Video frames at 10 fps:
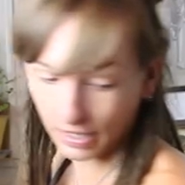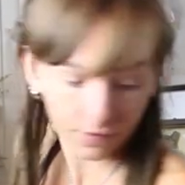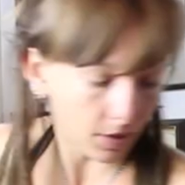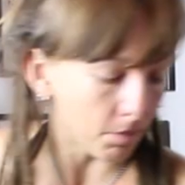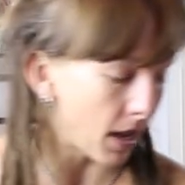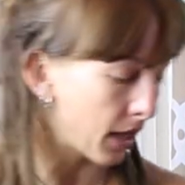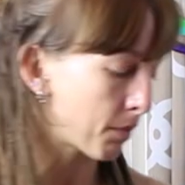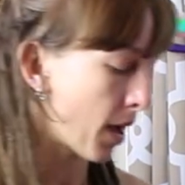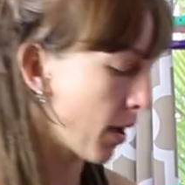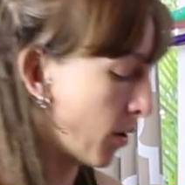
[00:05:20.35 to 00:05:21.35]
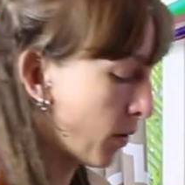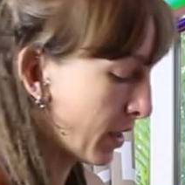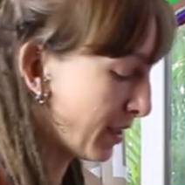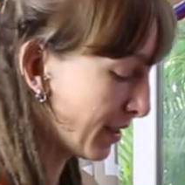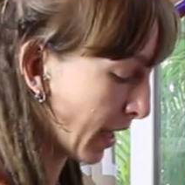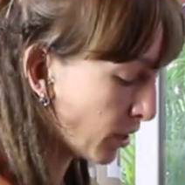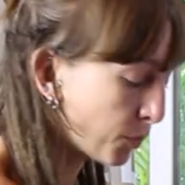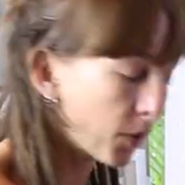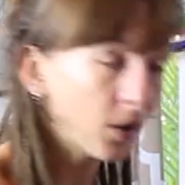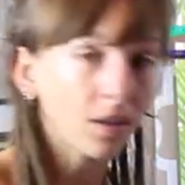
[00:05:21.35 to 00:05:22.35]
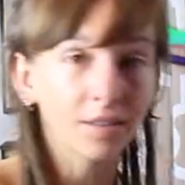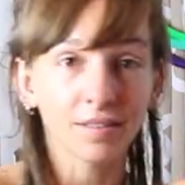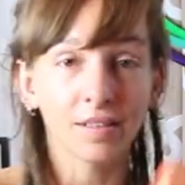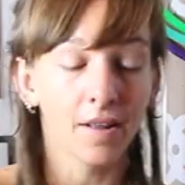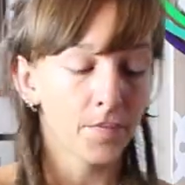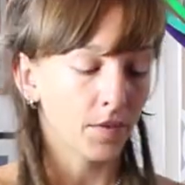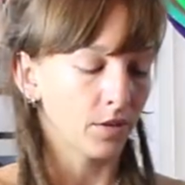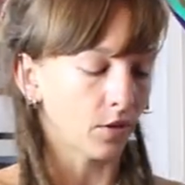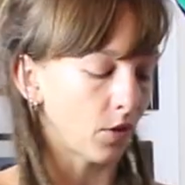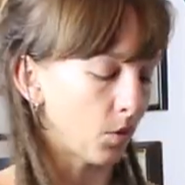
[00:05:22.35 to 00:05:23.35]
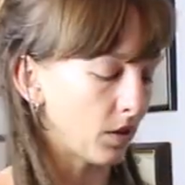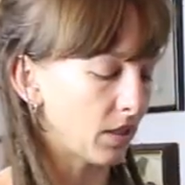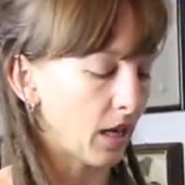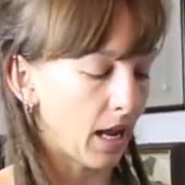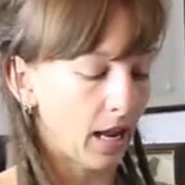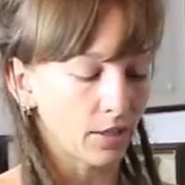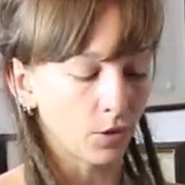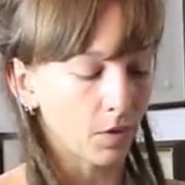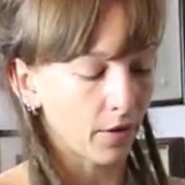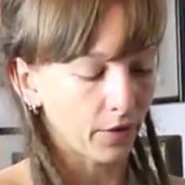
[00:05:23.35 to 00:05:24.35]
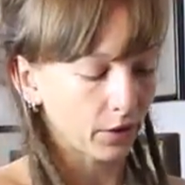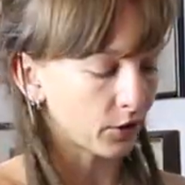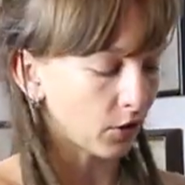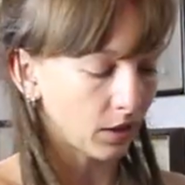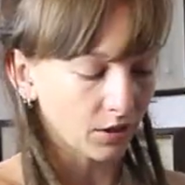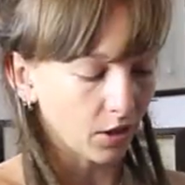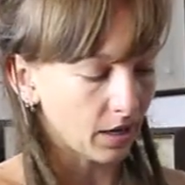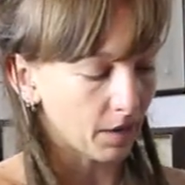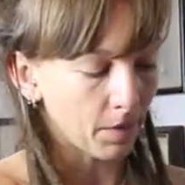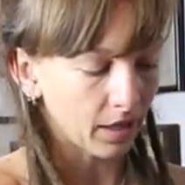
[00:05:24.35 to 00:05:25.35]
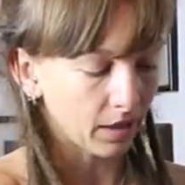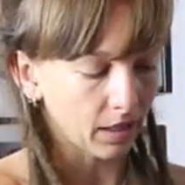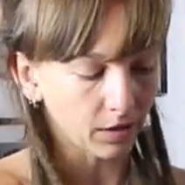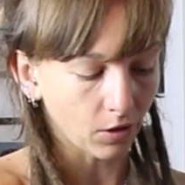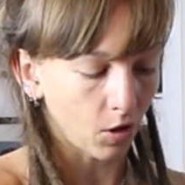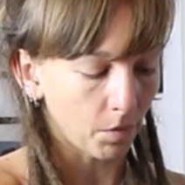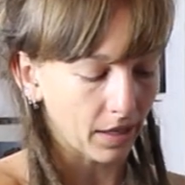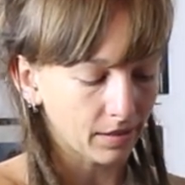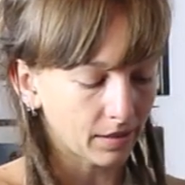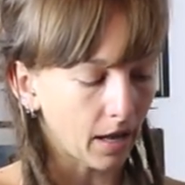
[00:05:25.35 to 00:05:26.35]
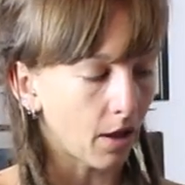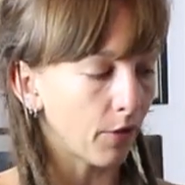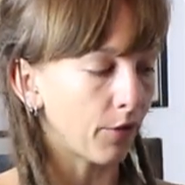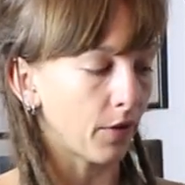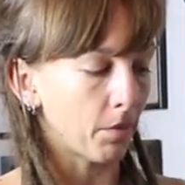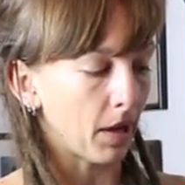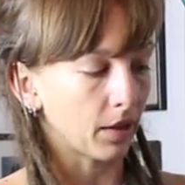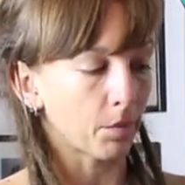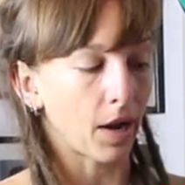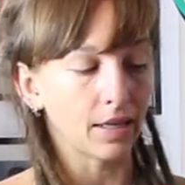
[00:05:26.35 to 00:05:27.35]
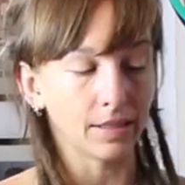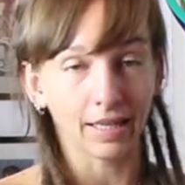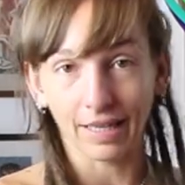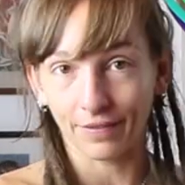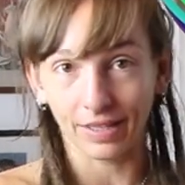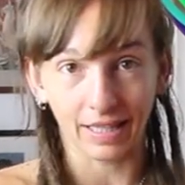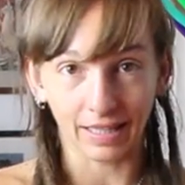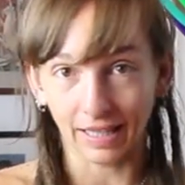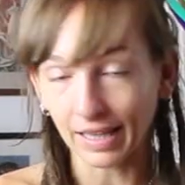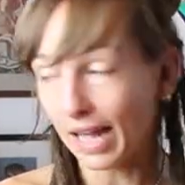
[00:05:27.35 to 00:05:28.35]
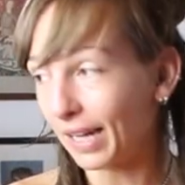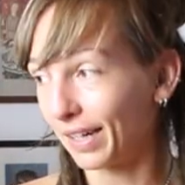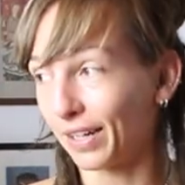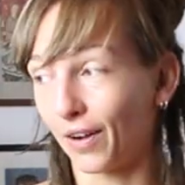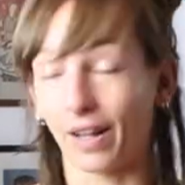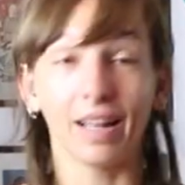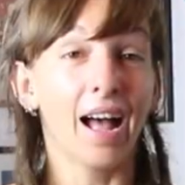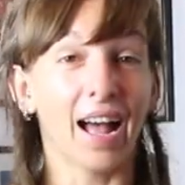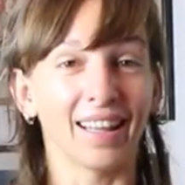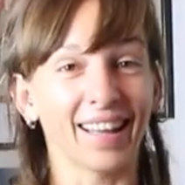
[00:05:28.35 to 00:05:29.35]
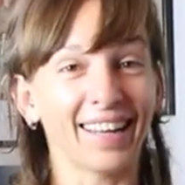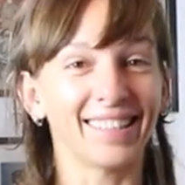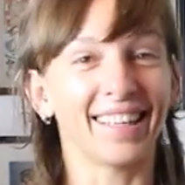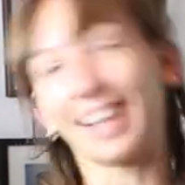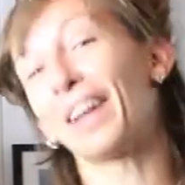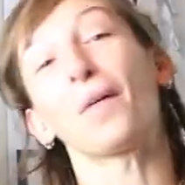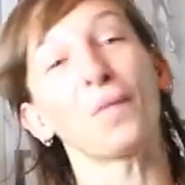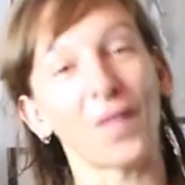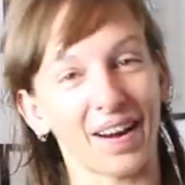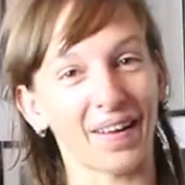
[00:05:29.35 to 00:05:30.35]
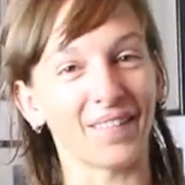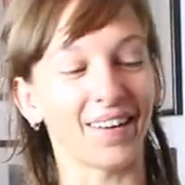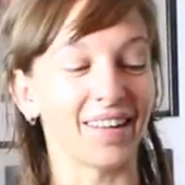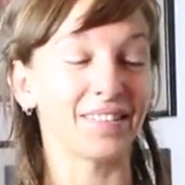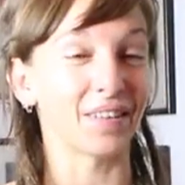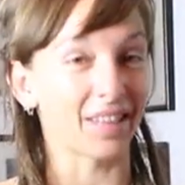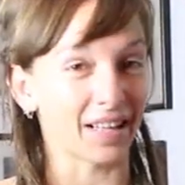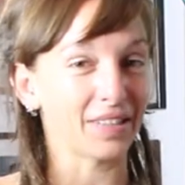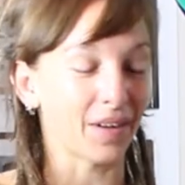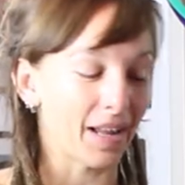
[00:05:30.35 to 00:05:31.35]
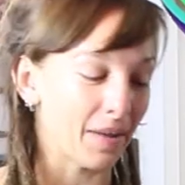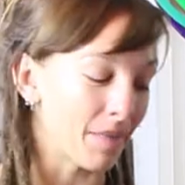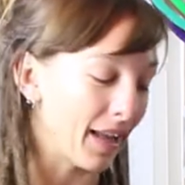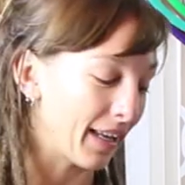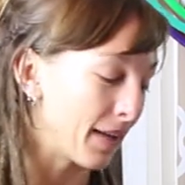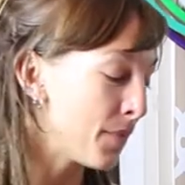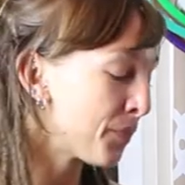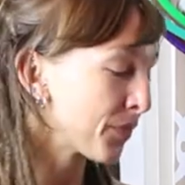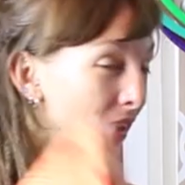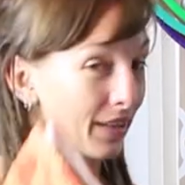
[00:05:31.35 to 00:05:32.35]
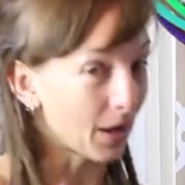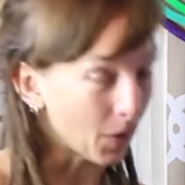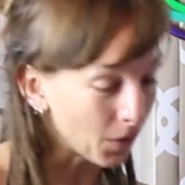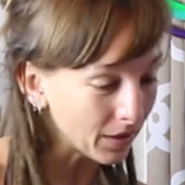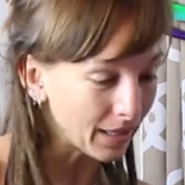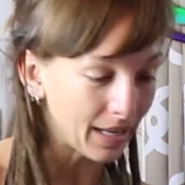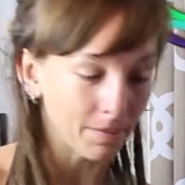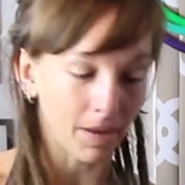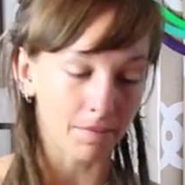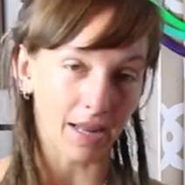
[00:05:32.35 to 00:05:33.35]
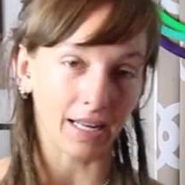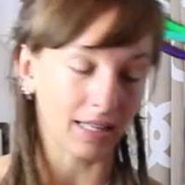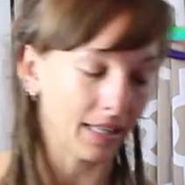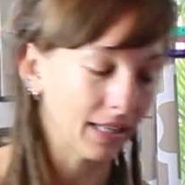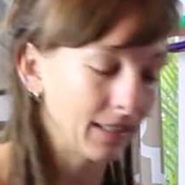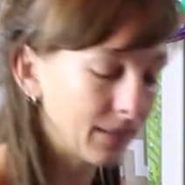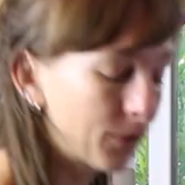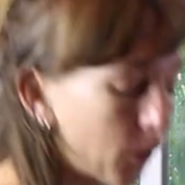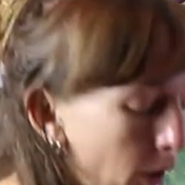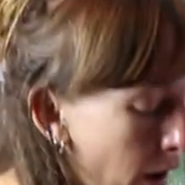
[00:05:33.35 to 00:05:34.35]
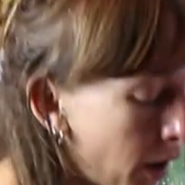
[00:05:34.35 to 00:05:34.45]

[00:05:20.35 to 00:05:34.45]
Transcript: even make my own sketchbooks. So the ones that I do my figure drawings on, I make these all myself. I make the binding and everything like that. You know, I, I like to get what I want, so that's why I make it. Not only am I making things for